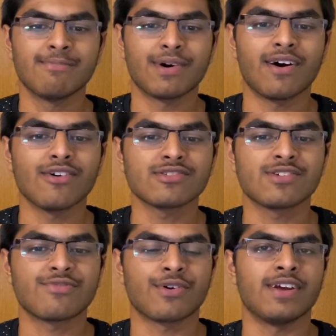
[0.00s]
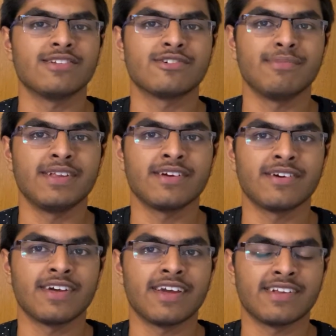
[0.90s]
but also for intermediate
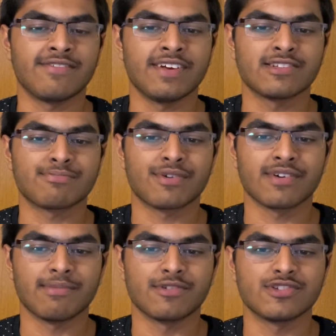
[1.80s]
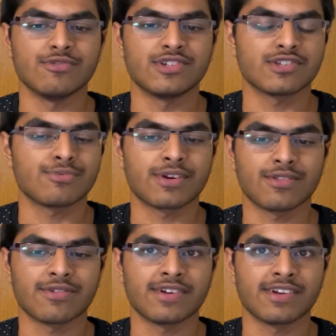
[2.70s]
and advanced programmers who just want
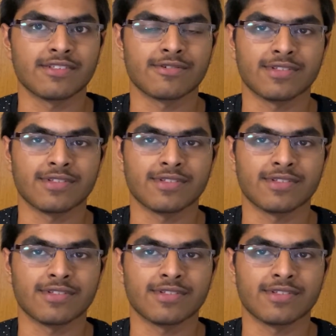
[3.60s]
to learn another